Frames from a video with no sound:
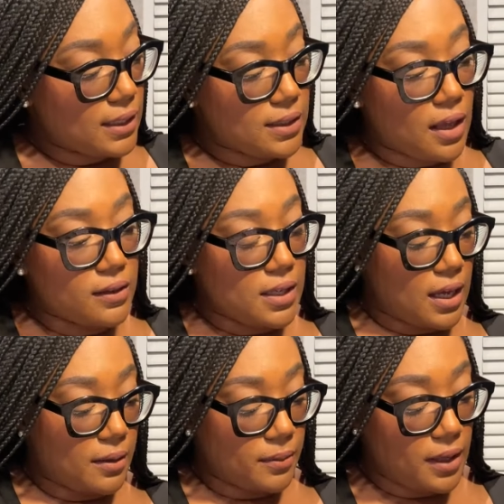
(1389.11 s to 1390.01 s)
this all the
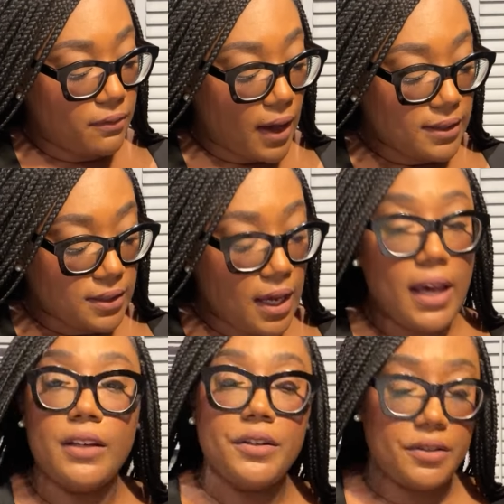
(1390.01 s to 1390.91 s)
time. Advice to
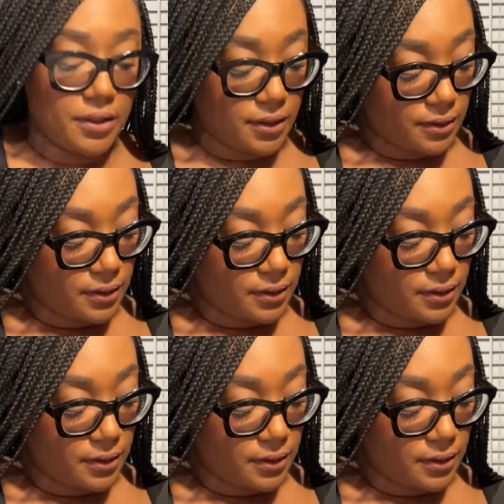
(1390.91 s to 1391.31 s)
haters.